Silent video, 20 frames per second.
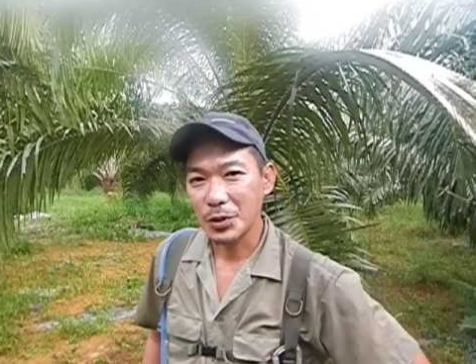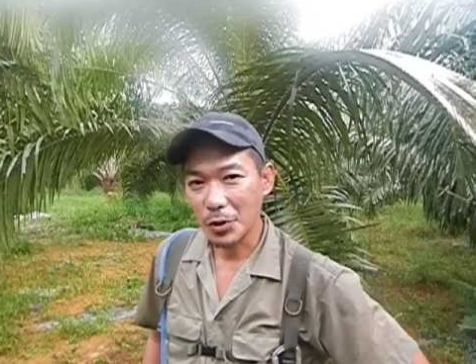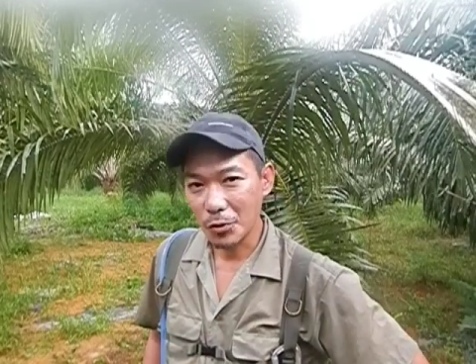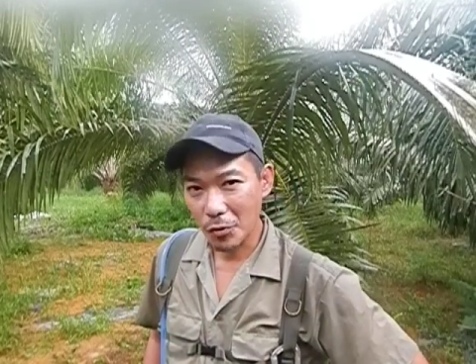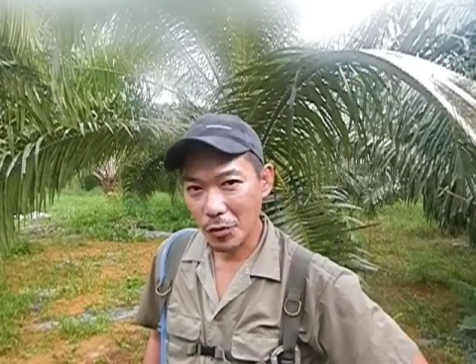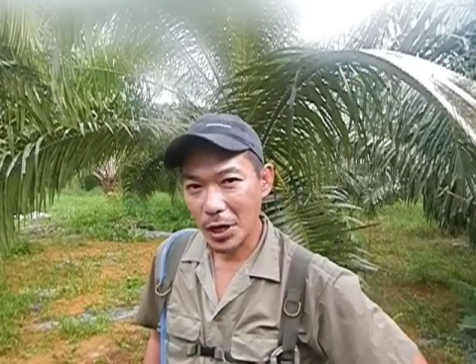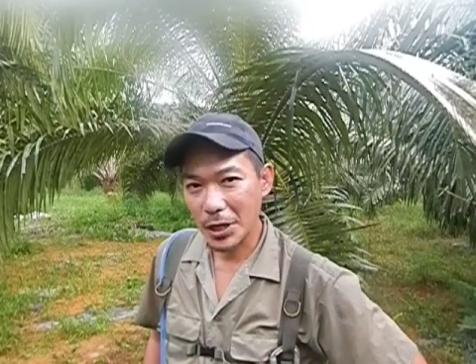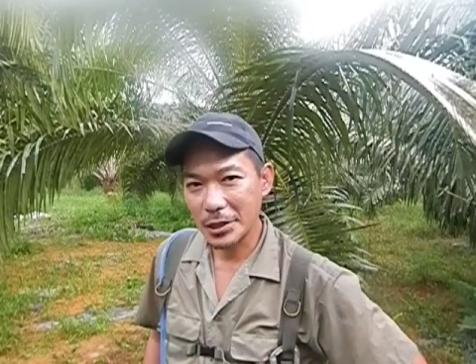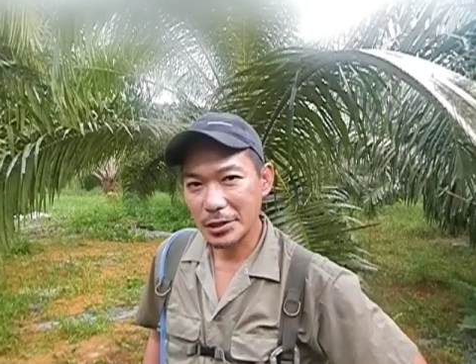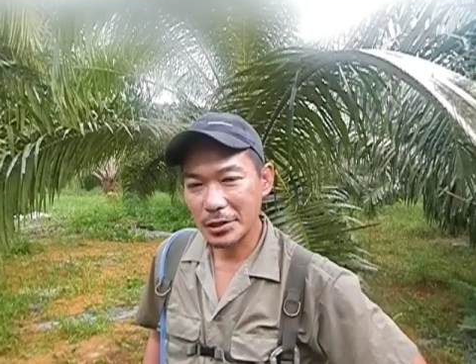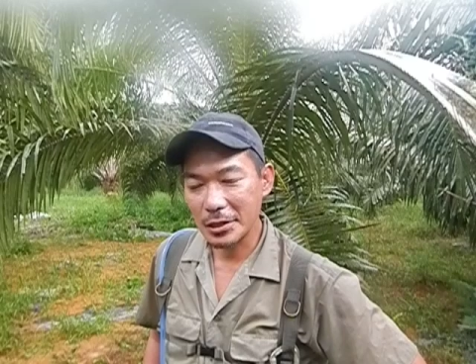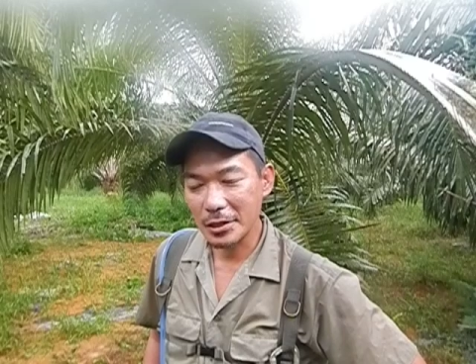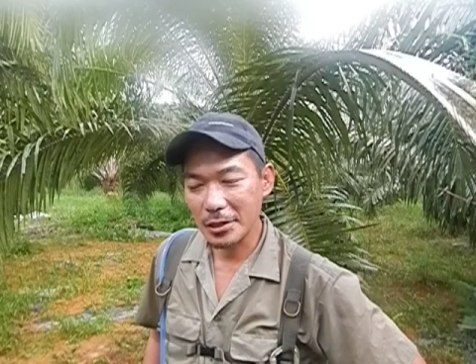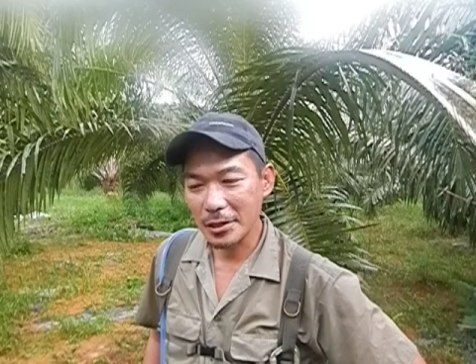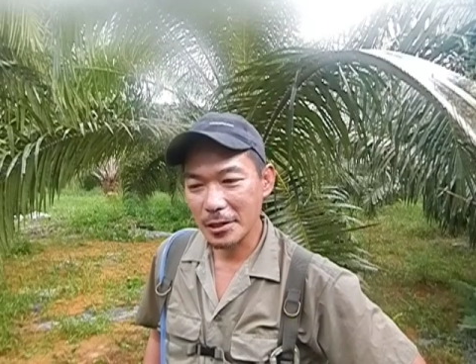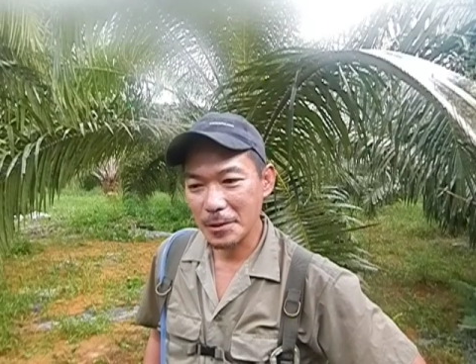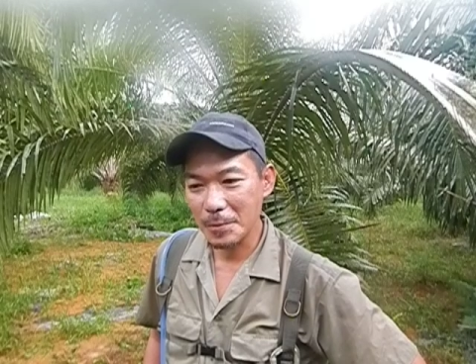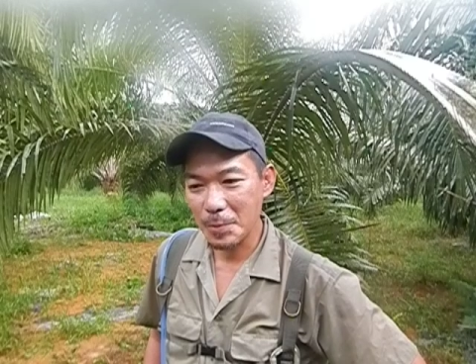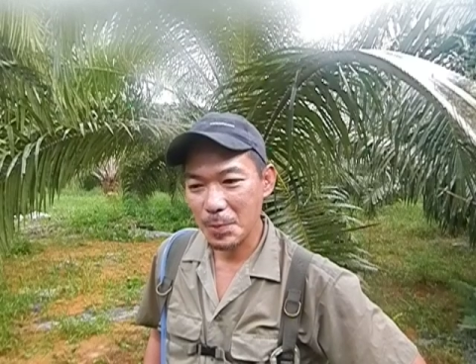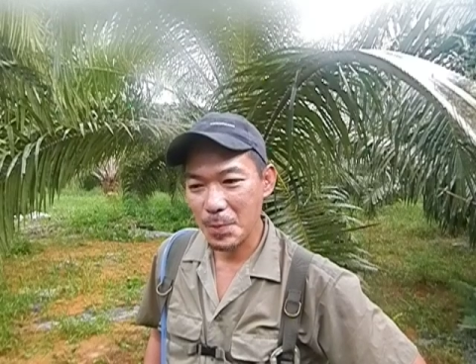the right
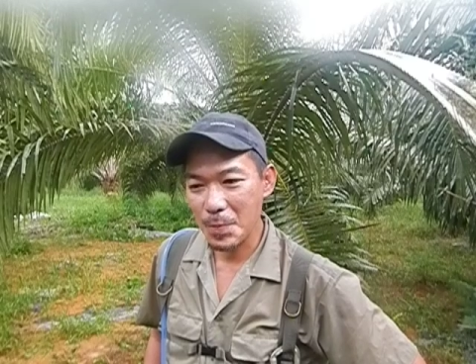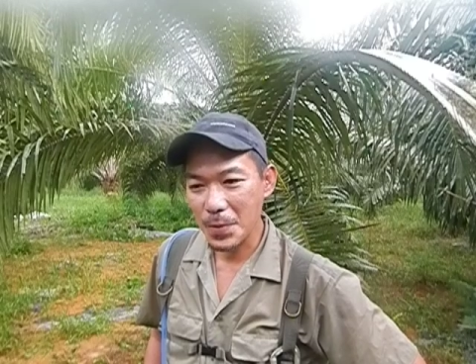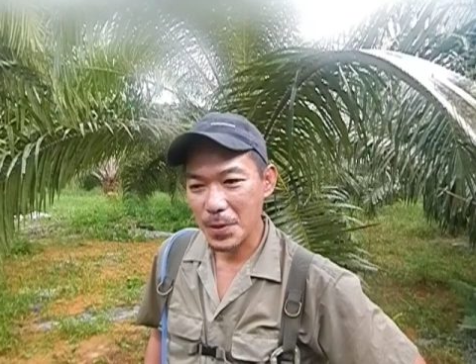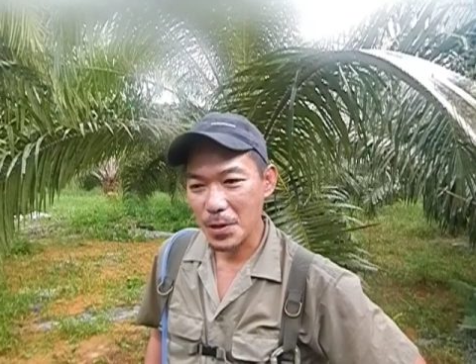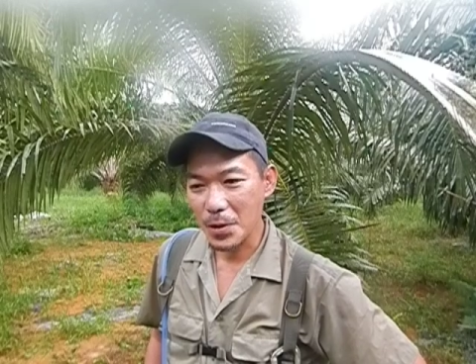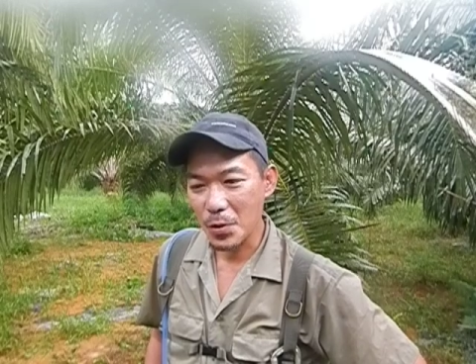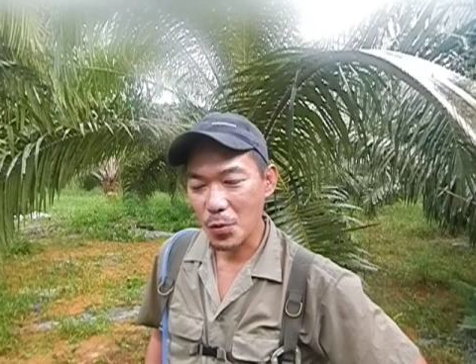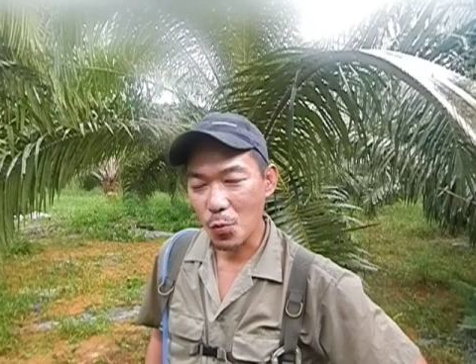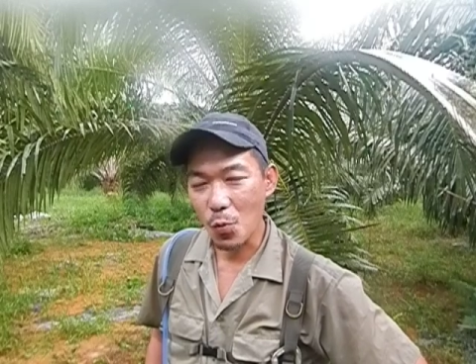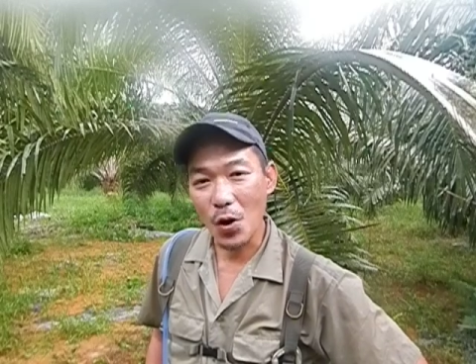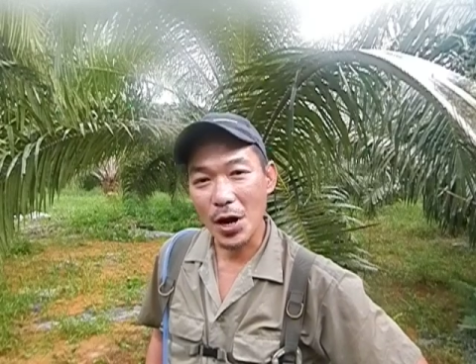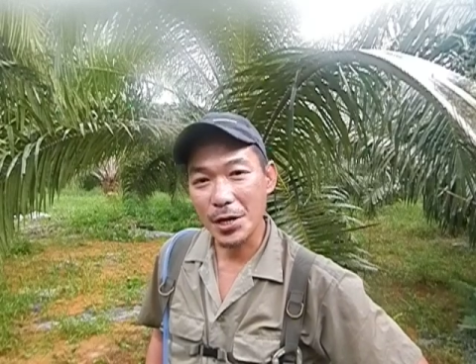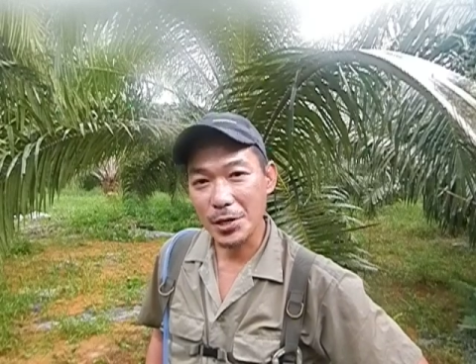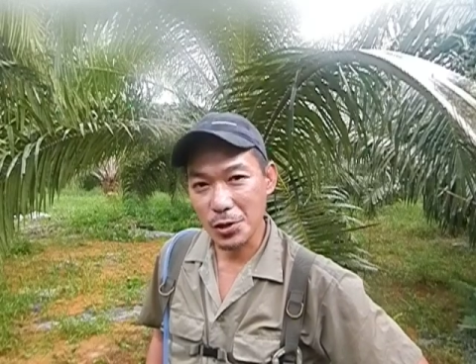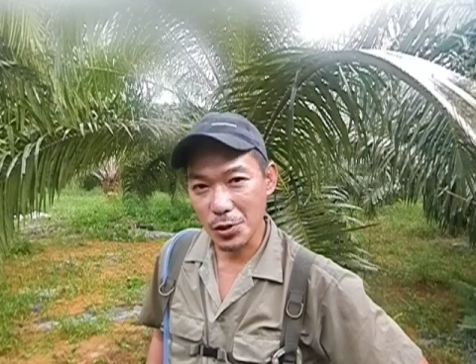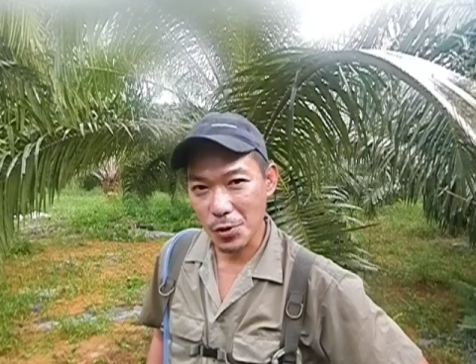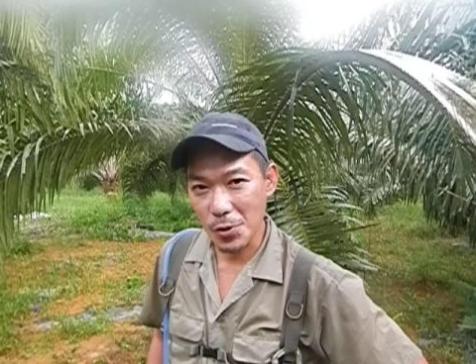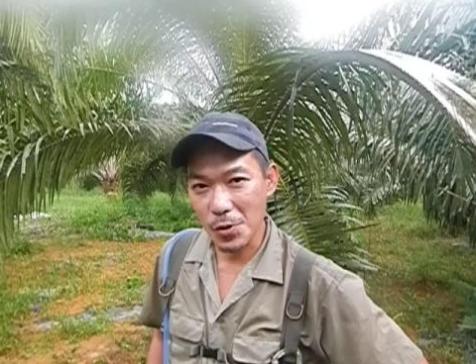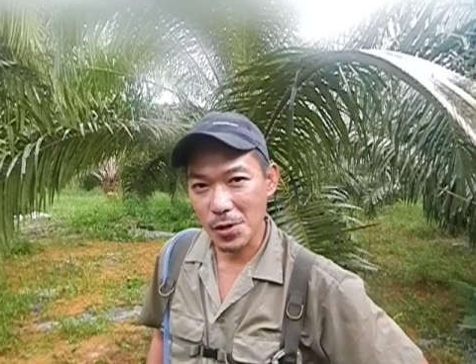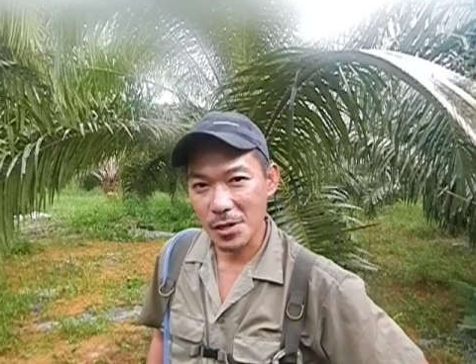
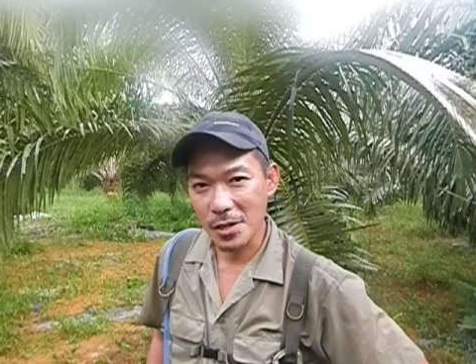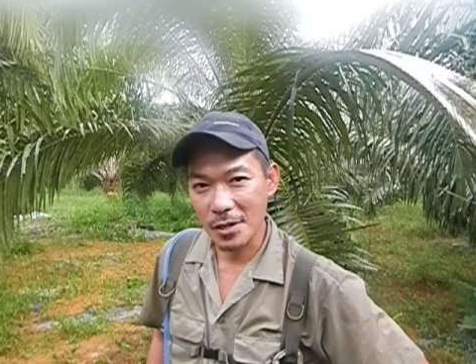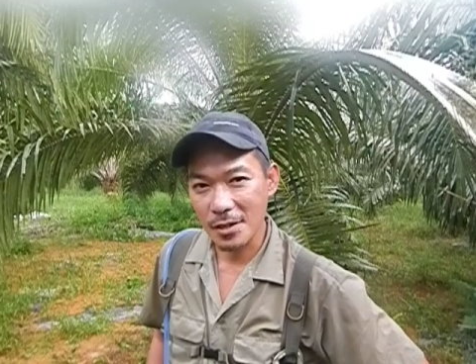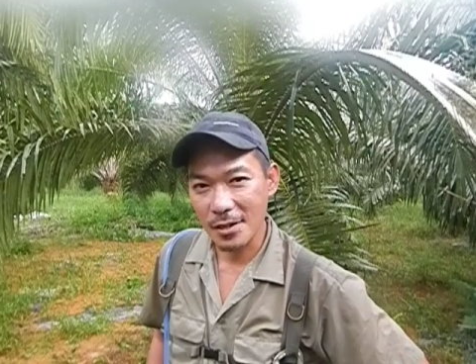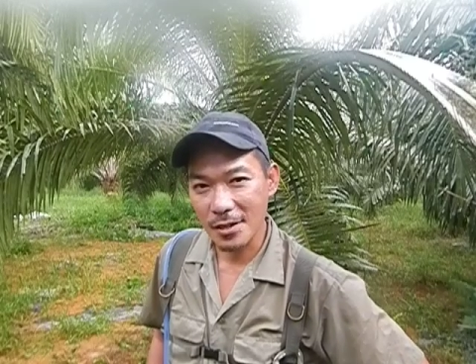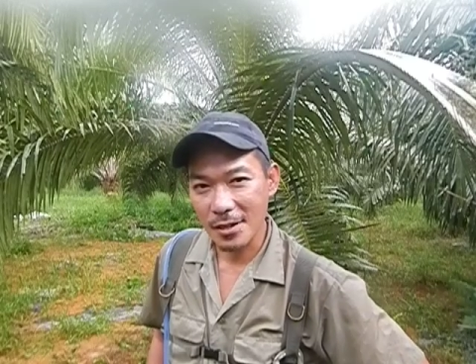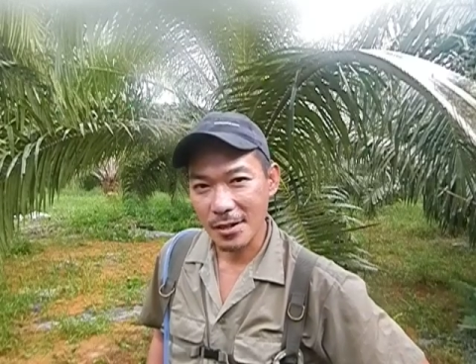wine grower.